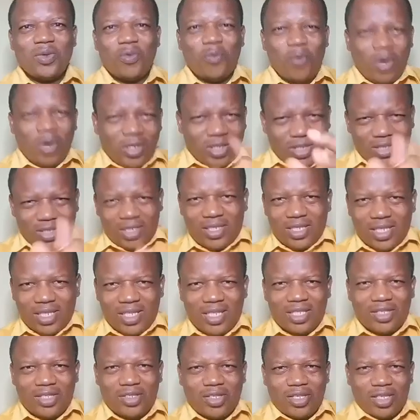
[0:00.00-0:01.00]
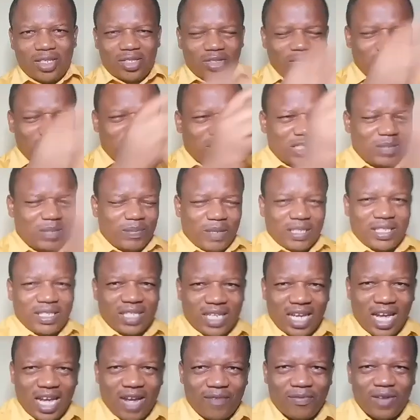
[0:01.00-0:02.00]
What does this
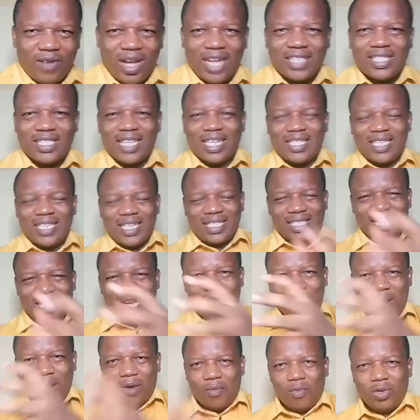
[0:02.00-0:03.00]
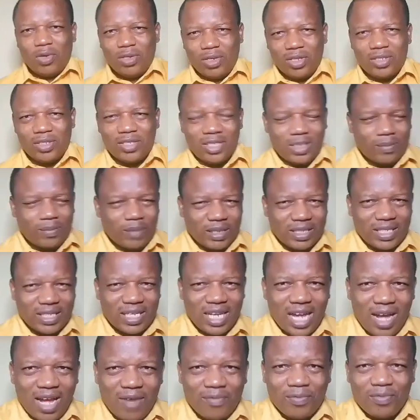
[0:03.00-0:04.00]
person have as at that time and what does this
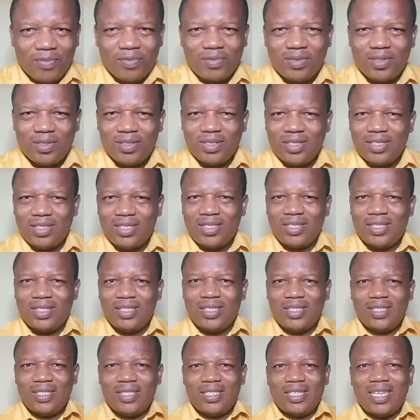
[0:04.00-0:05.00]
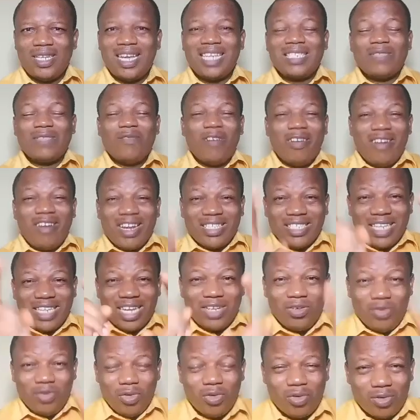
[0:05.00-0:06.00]
person have? As far as
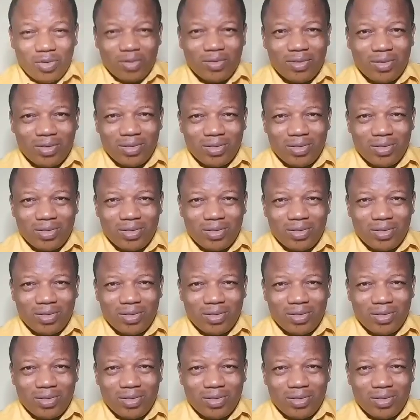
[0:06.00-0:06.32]
I know,